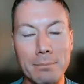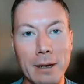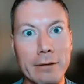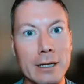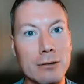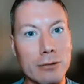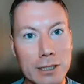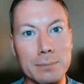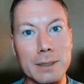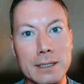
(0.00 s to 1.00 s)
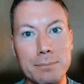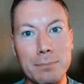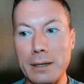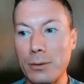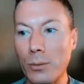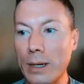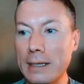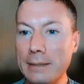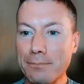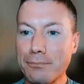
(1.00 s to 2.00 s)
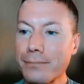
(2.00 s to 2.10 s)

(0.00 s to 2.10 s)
Merry Christmas, by the way.